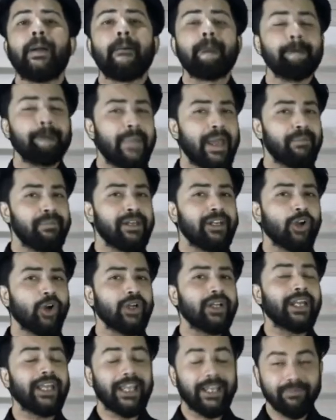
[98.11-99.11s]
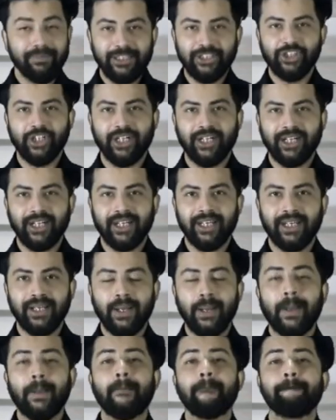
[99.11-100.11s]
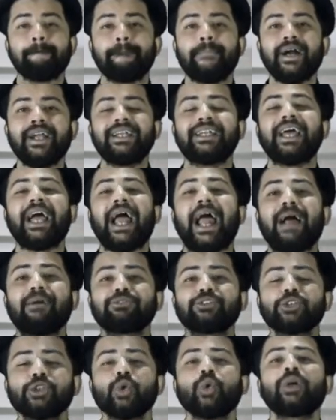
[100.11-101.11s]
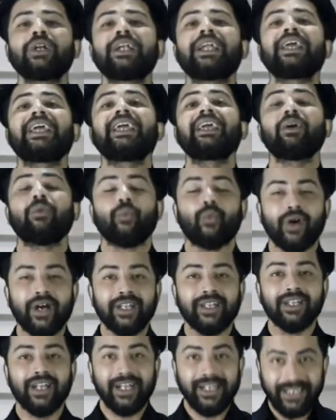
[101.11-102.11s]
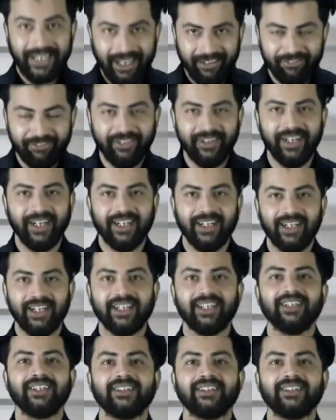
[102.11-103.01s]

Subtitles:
Maybe not immediately, but absolutely one definitely.